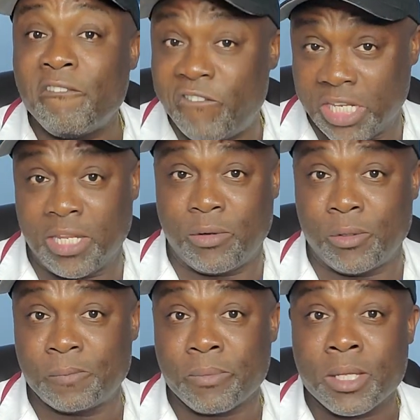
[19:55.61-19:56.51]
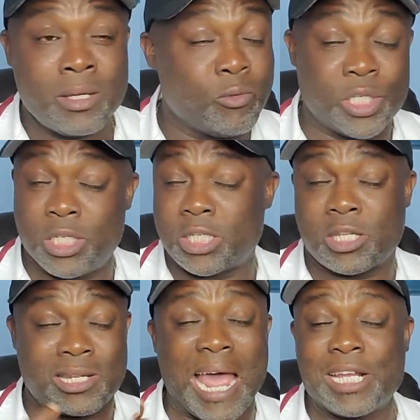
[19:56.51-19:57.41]
video which is
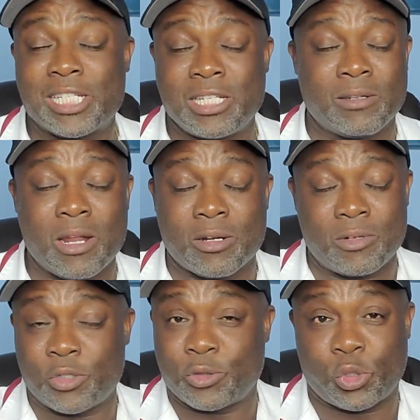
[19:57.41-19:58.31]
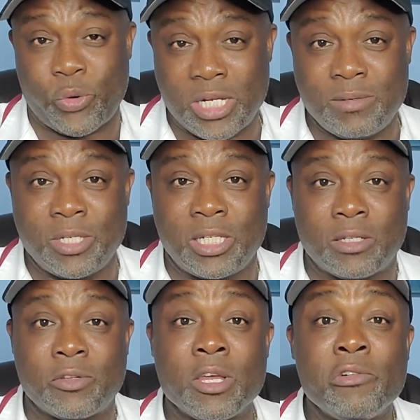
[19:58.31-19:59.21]
19 knock on 20
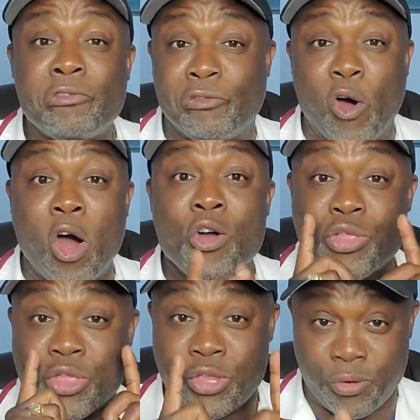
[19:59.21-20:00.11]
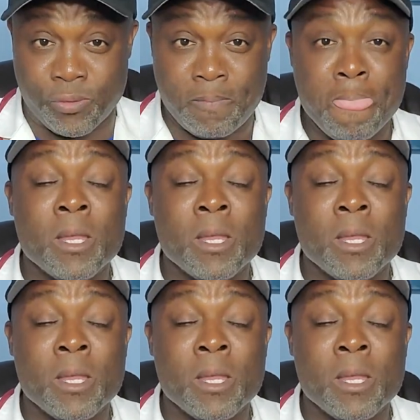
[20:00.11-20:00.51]
minutes for you.